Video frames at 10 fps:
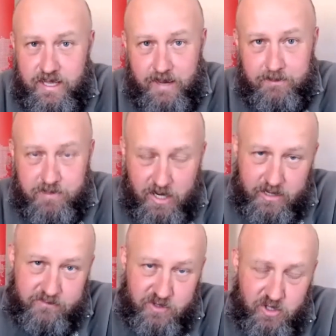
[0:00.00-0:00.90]
And
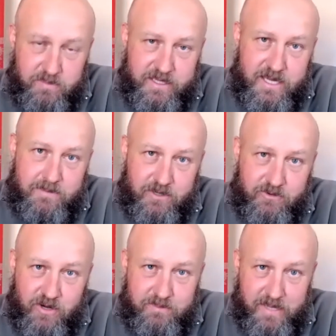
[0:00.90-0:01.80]
part of you becoming
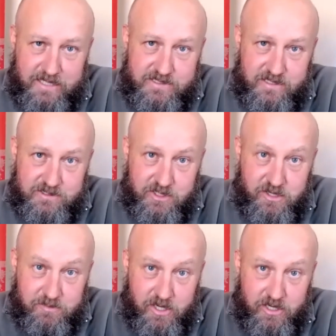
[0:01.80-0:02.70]
robust as a
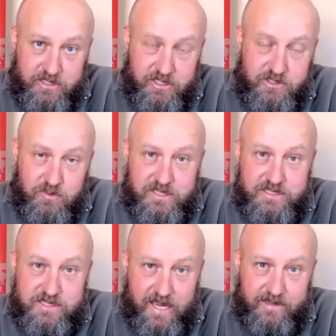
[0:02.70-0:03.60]
community to
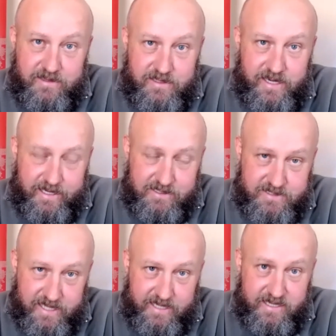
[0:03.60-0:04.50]
withstand the next
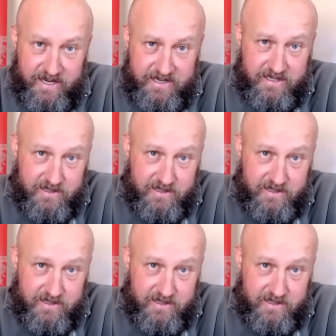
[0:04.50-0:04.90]
decade,